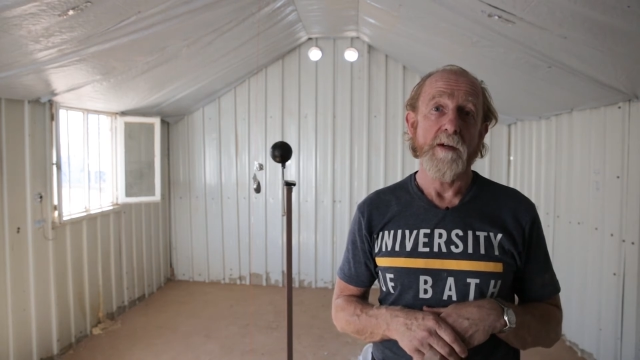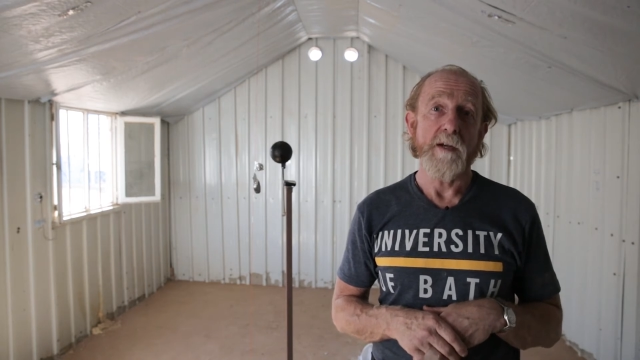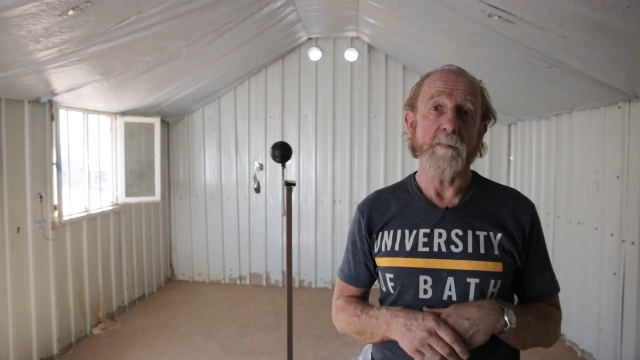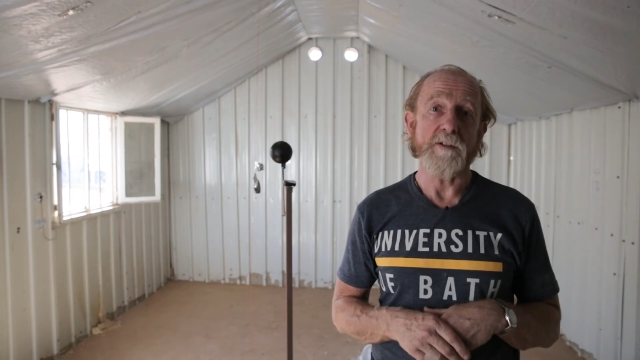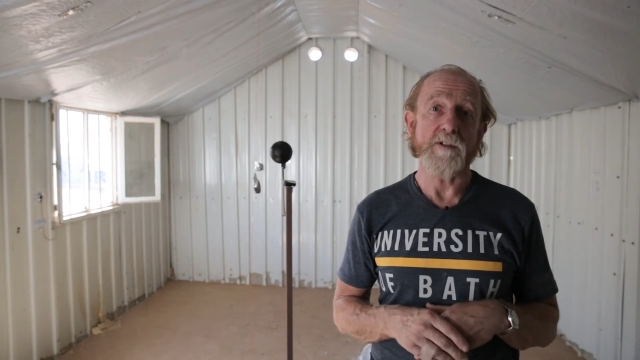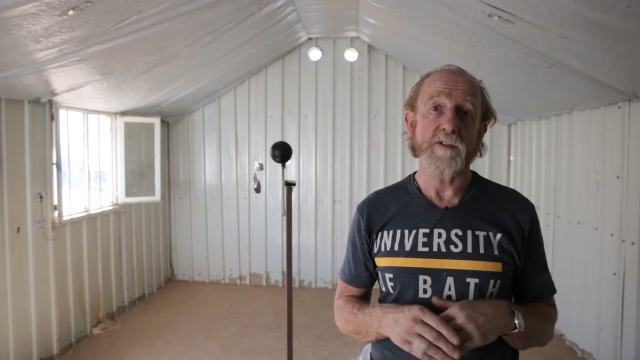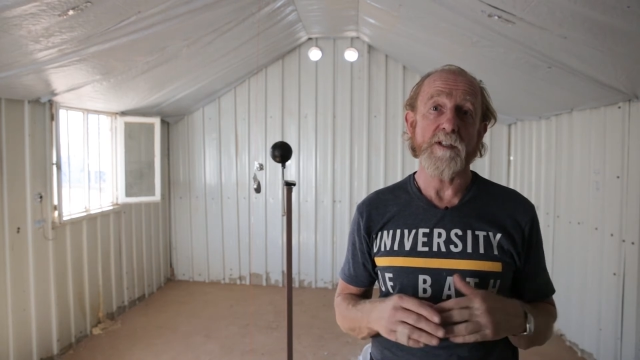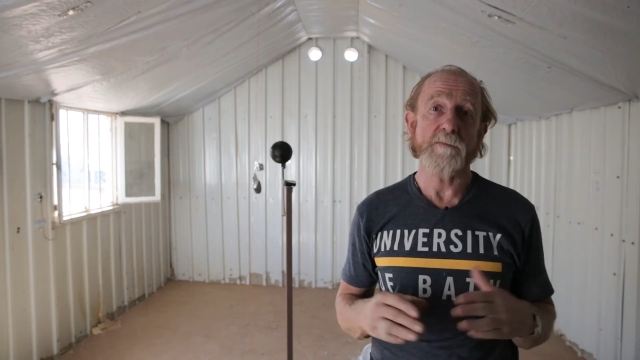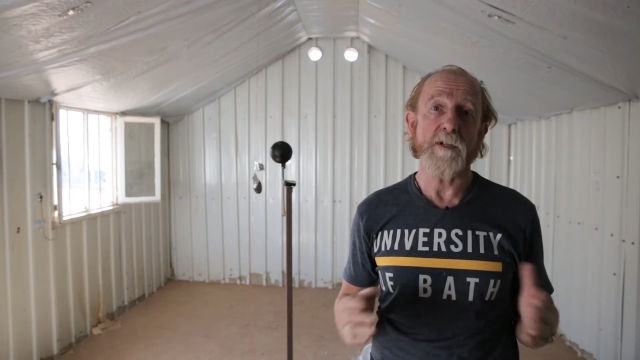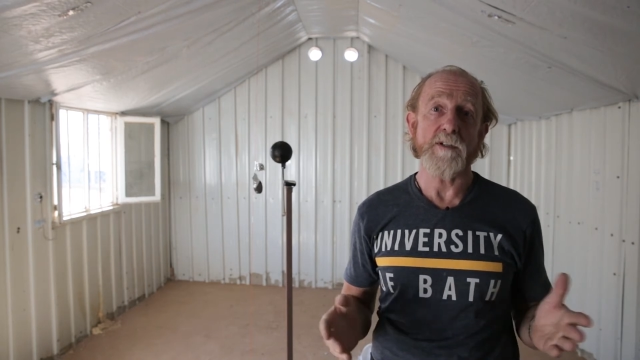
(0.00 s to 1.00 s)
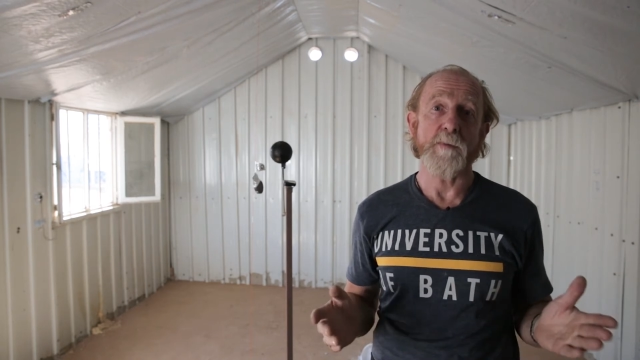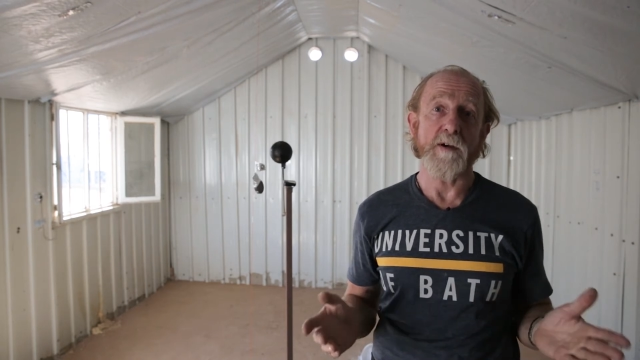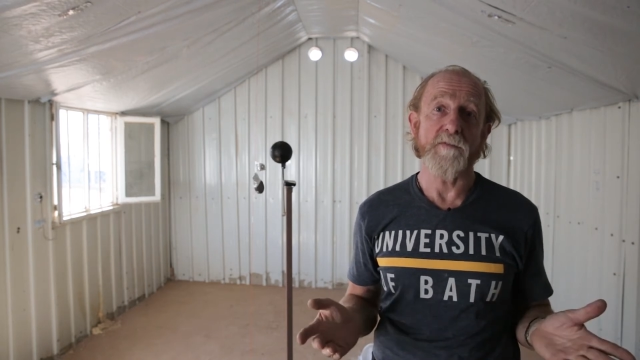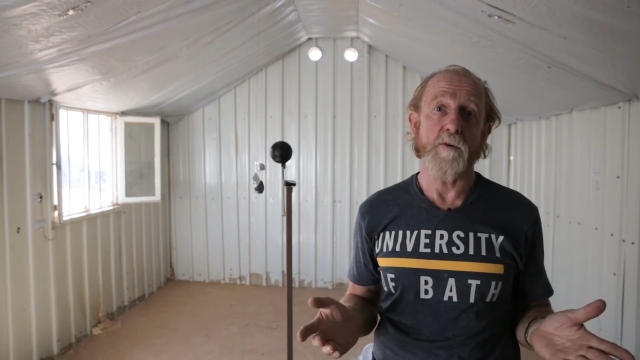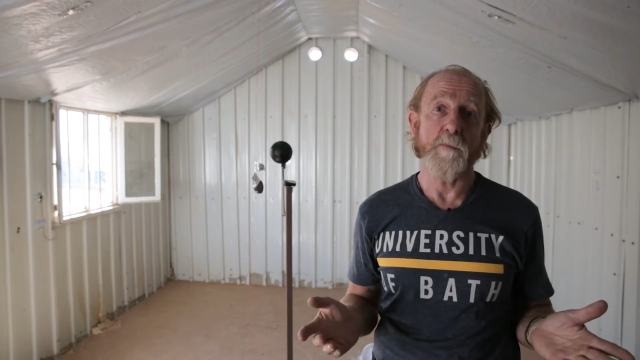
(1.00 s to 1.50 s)
It measures 6 meters
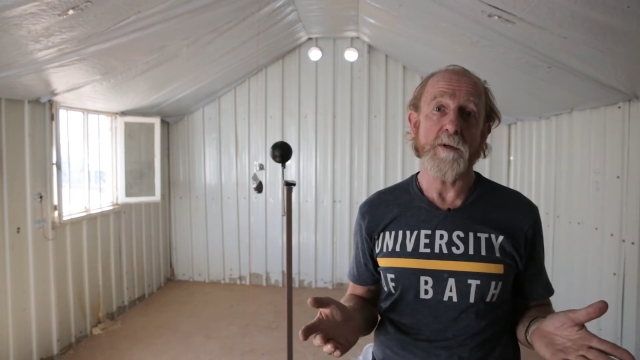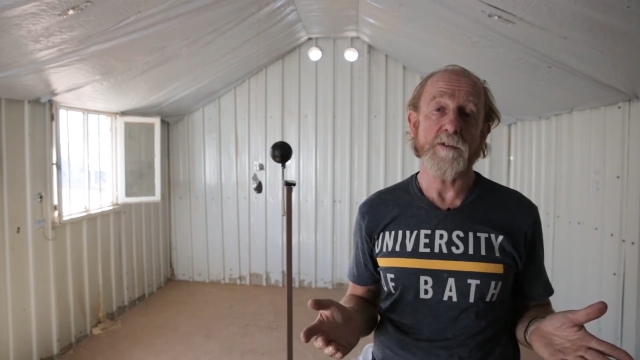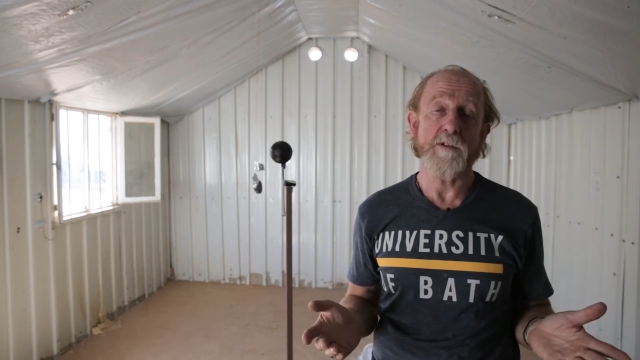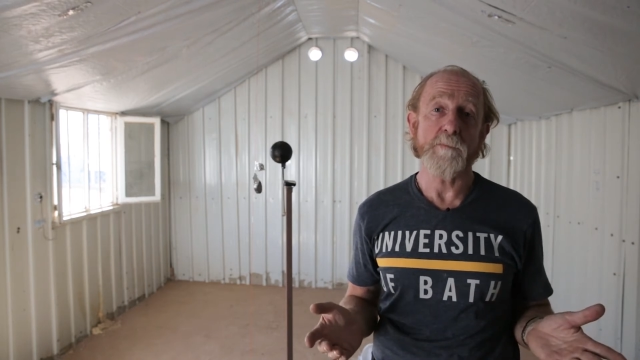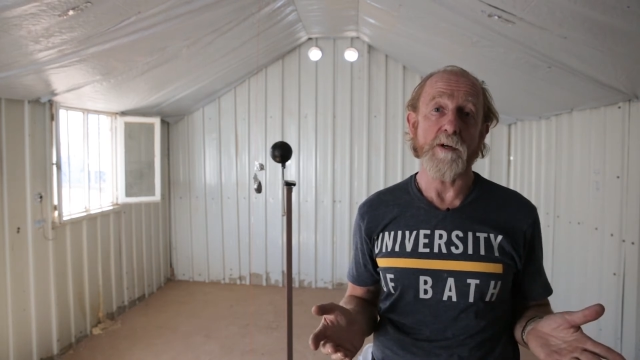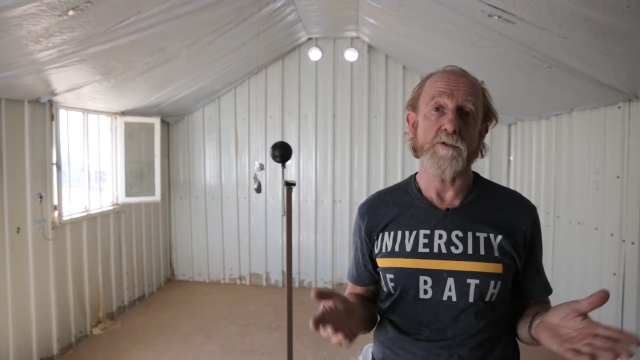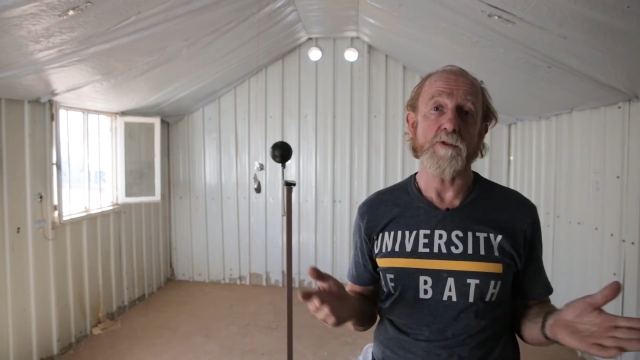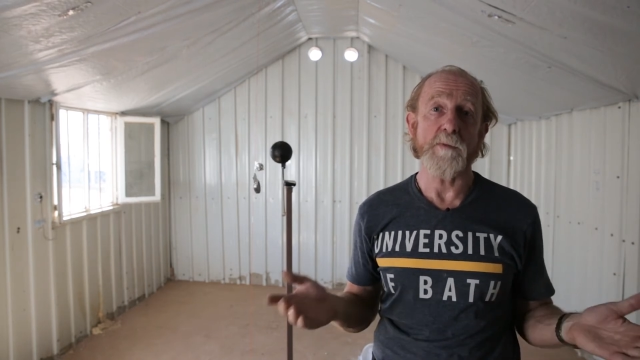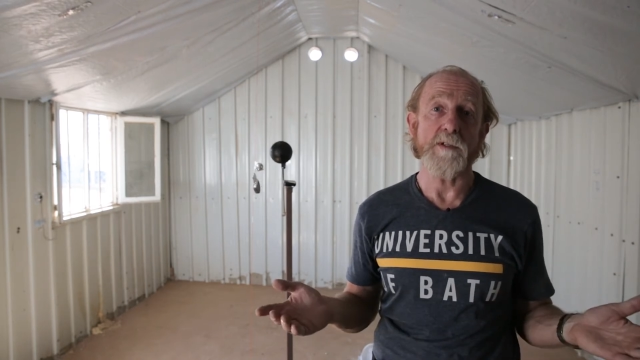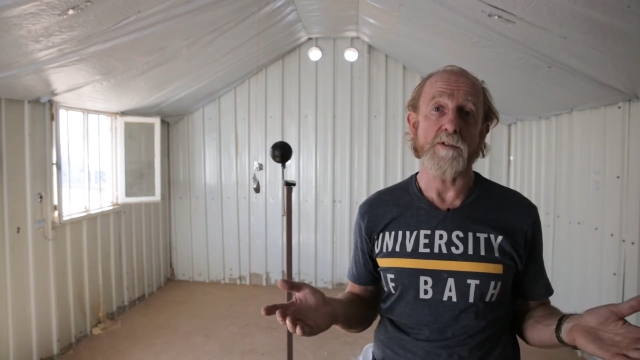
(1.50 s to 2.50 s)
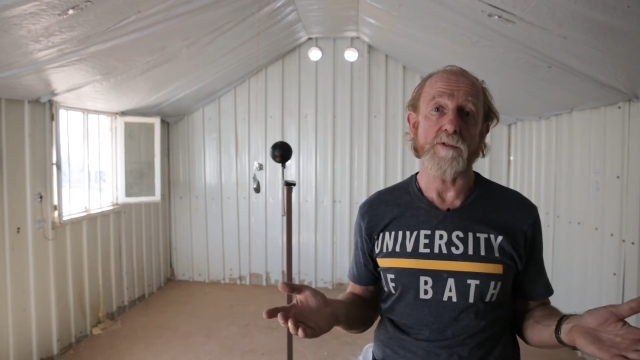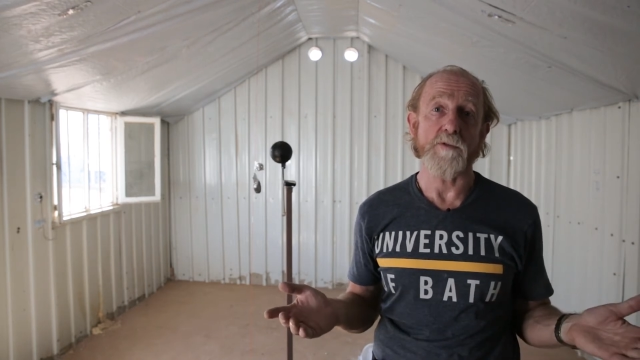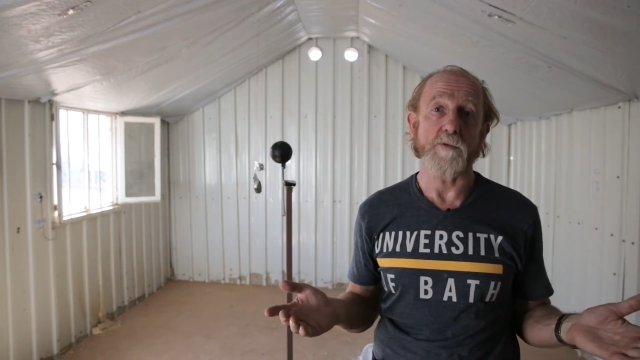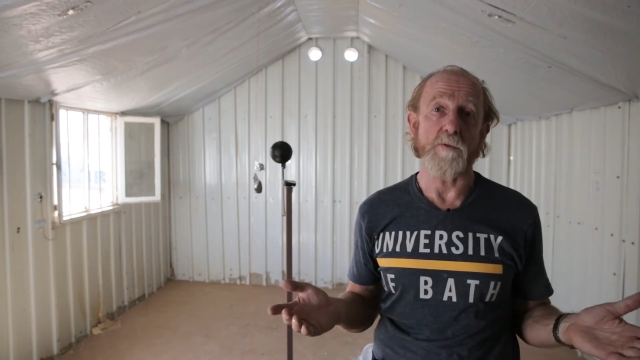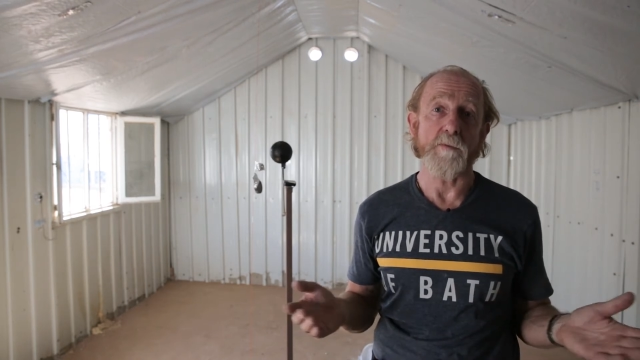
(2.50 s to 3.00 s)
by 4 meters by 2 meters
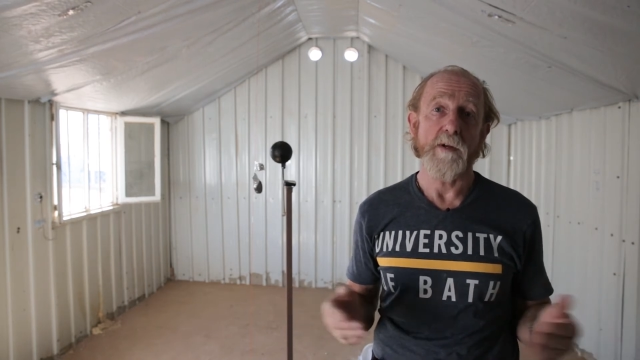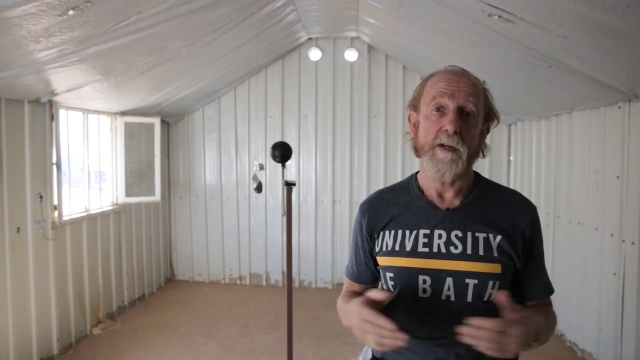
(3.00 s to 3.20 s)
tall,